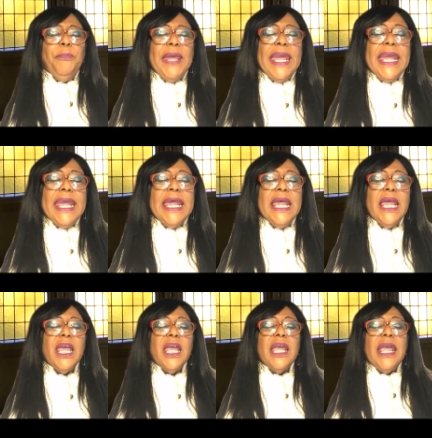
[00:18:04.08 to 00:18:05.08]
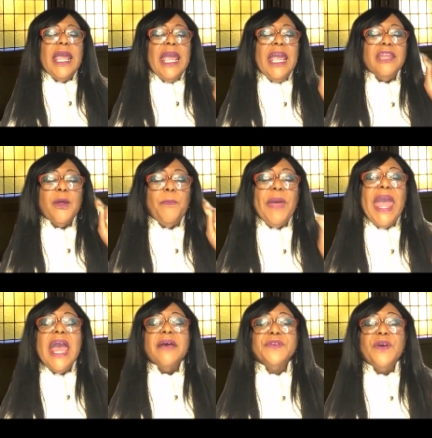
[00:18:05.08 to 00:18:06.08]
be in the
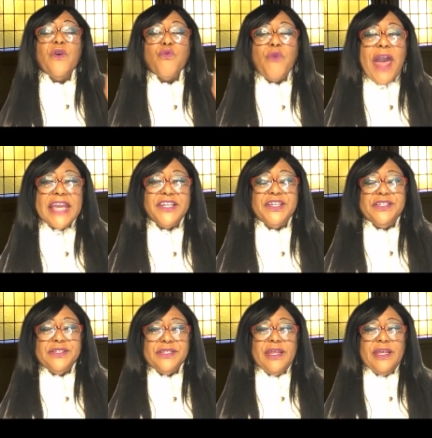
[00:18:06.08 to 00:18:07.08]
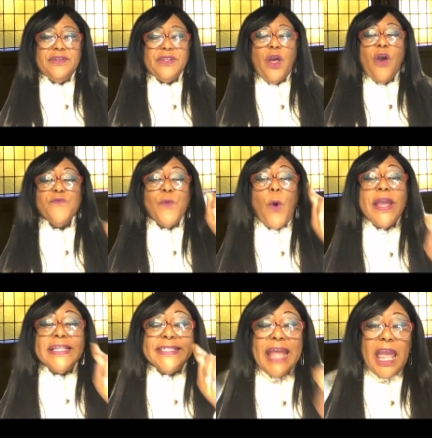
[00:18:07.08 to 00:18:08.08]
path of righteousness for
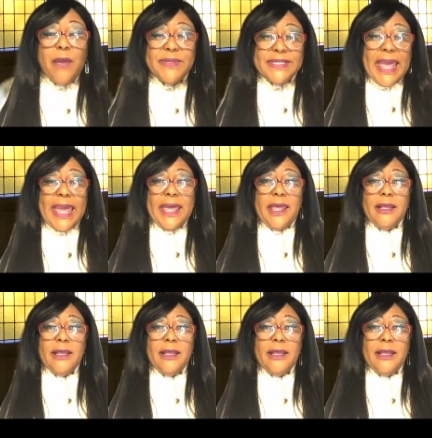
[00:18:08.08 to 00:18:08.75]
his name's sake.